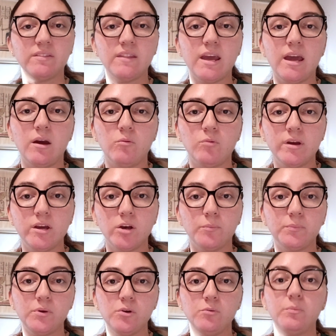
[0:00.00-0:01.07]
that will
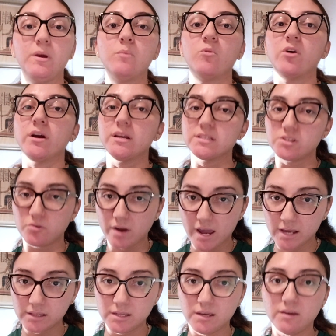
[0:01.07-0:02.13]
help you be more
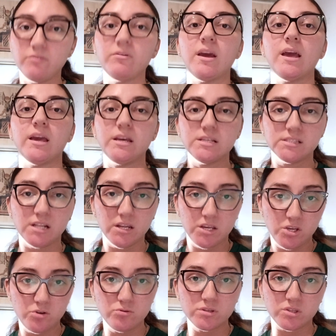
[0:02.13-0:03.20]
interactive and easily
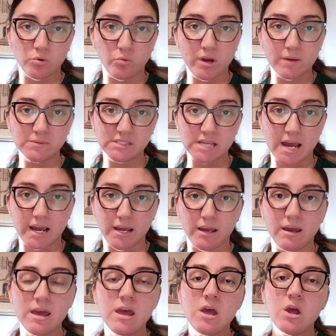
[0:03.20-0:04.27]
use the website,
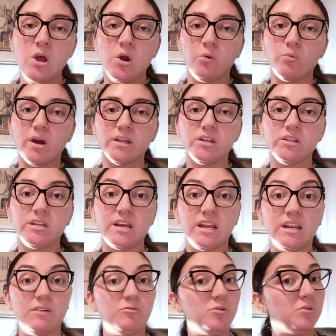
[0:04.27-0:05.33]
rather
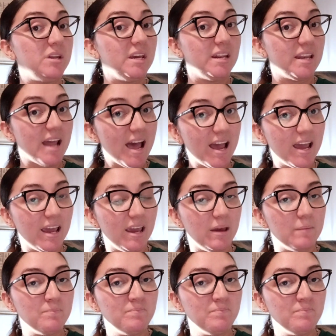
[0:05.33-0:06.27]
than if you did not